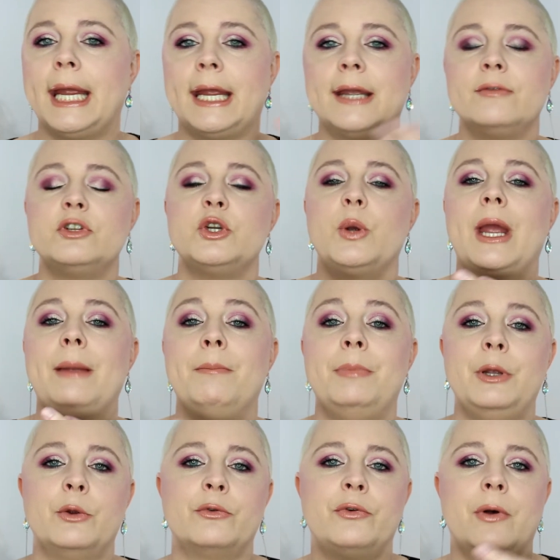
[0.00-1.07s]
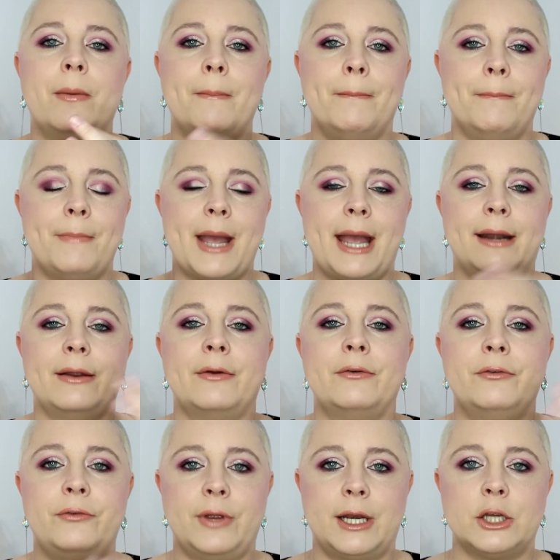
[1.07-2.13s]
It gives you a beautiful matte
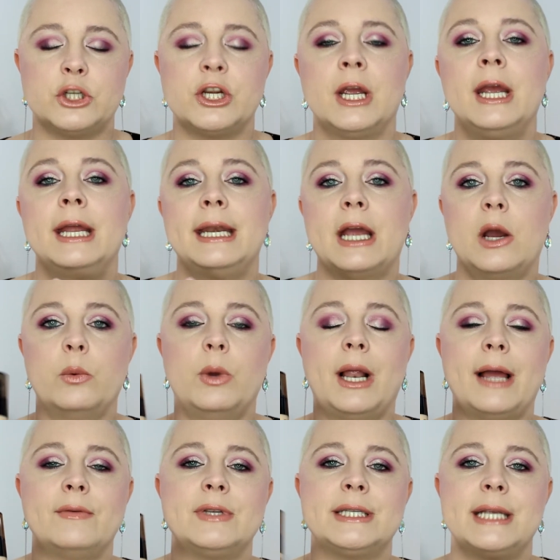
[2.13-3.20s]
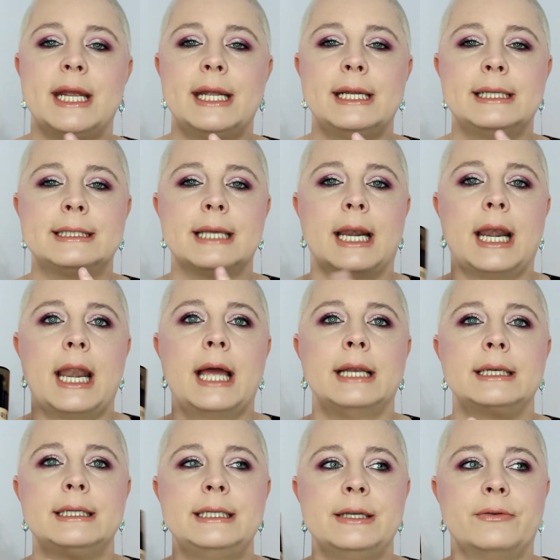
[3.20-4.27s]
finish. Now, I will have to say it's a
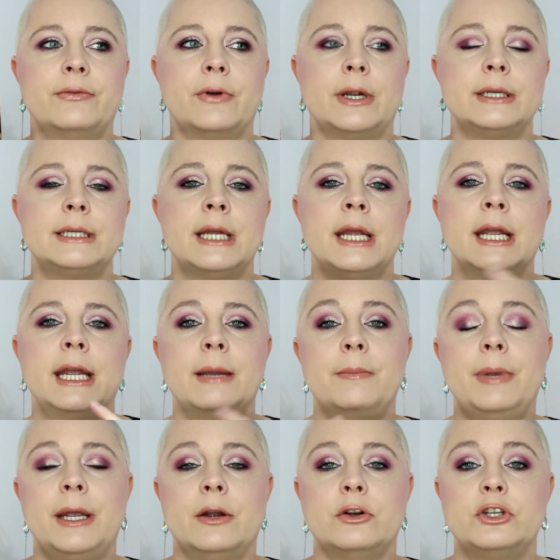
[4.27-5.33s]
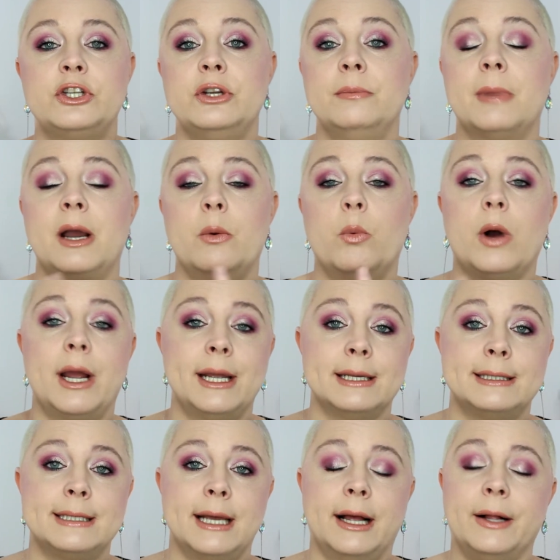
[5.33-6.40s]
lot different compared to my
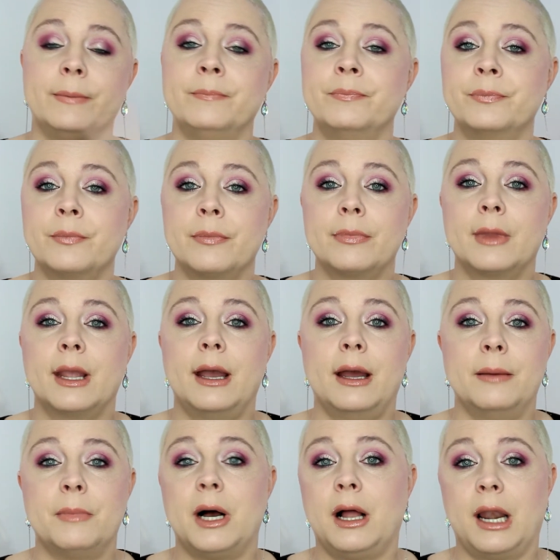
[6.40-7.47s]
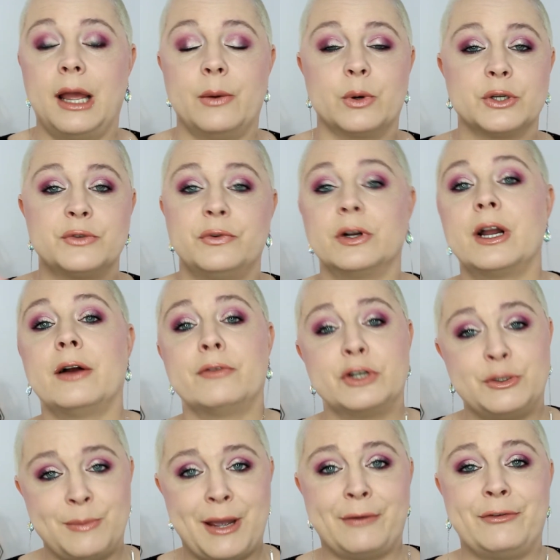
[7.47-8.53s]
YSL All Hours Full
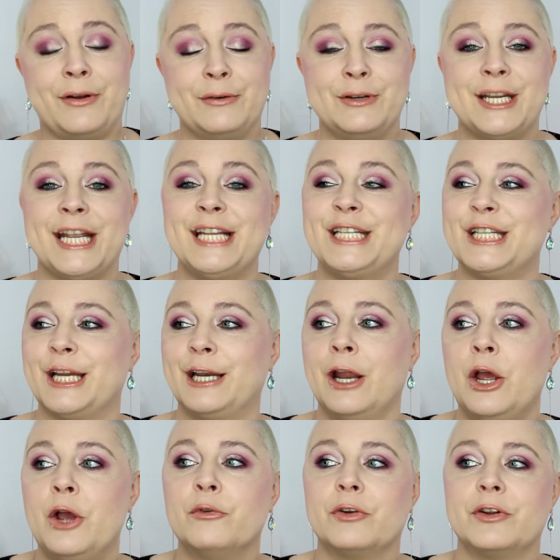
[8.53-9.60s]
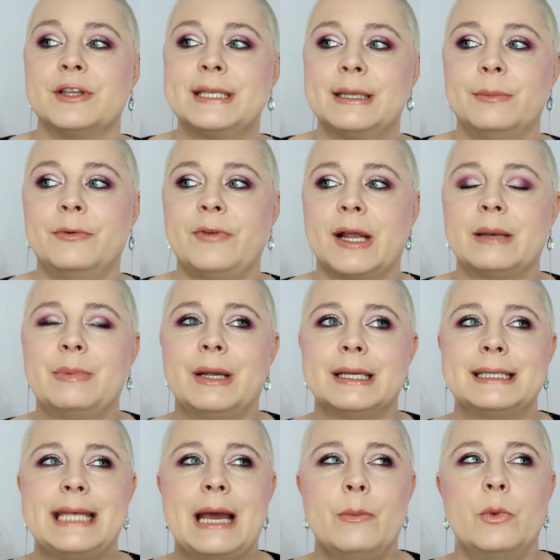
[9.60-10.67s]
Coverage Matte Foundation, for the simple fact
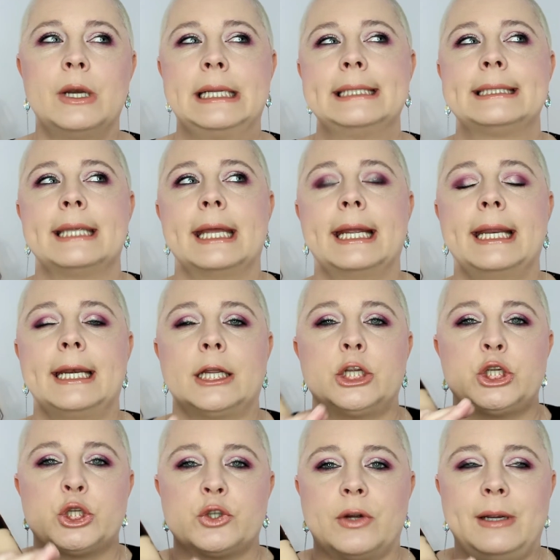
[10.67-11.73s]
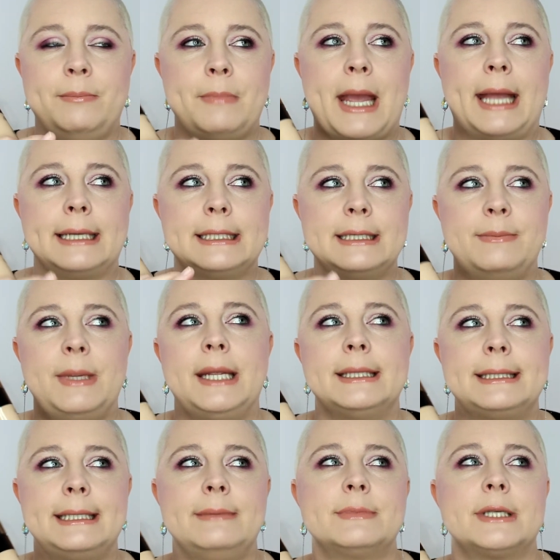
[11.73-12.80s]
because that one is like an extreme matte. To me,
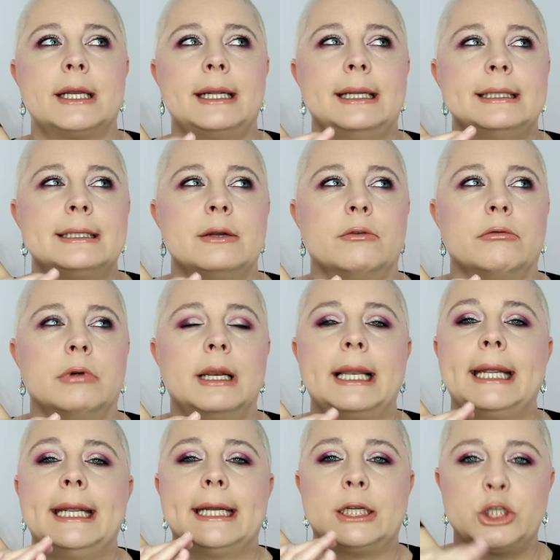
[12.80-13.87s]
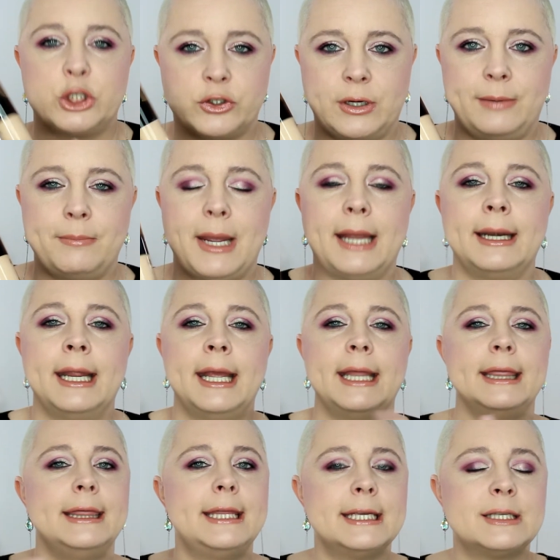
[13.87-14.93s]
it seems like it's a really extreme matte.
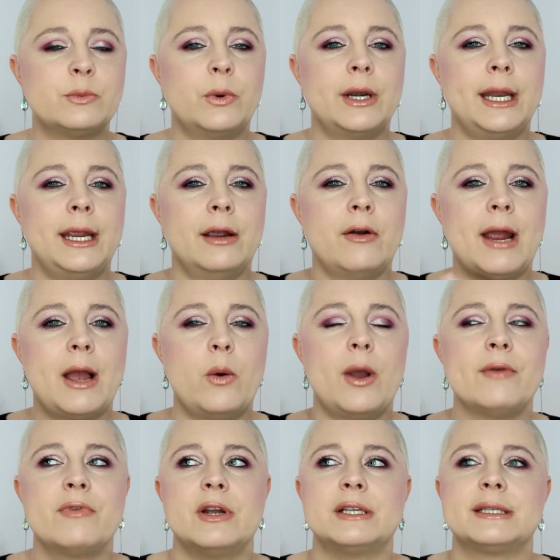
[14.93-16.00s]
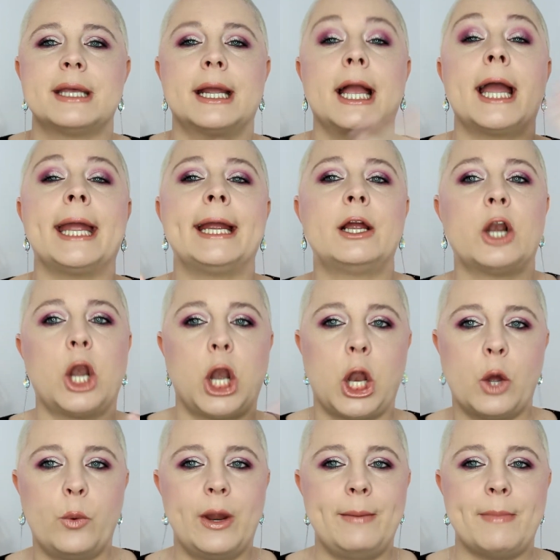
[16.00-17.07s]
This one here, however, is like a
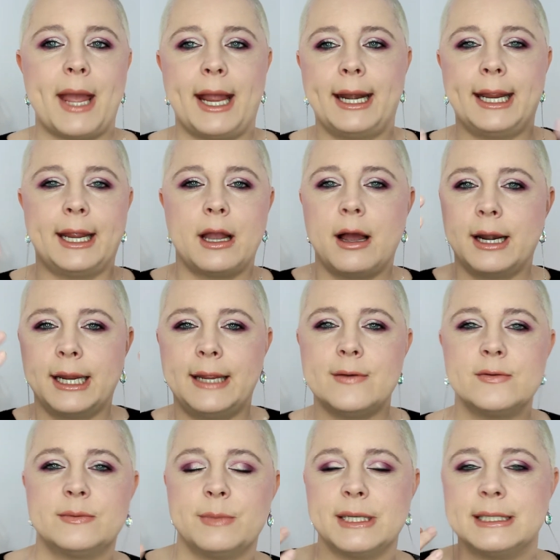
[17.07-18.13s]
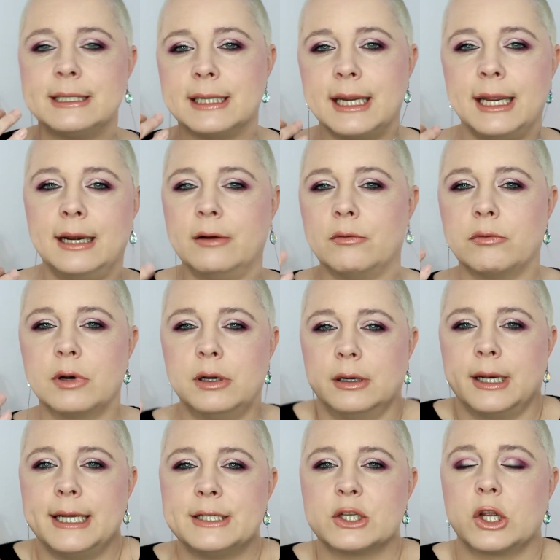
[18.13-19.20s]
glowy matte. It kind of gives my skin a real
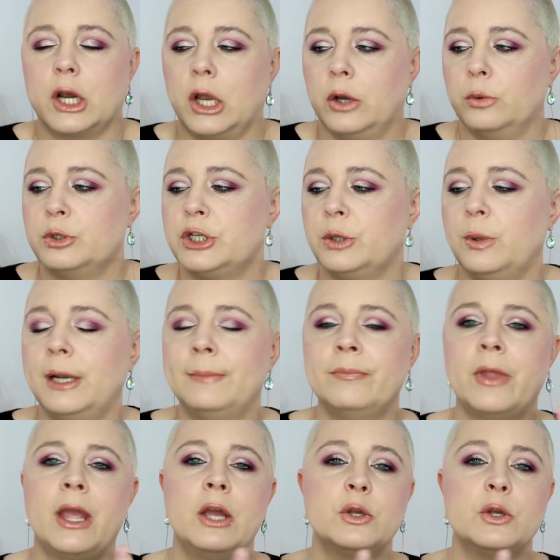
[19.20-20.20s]
nice glow to it.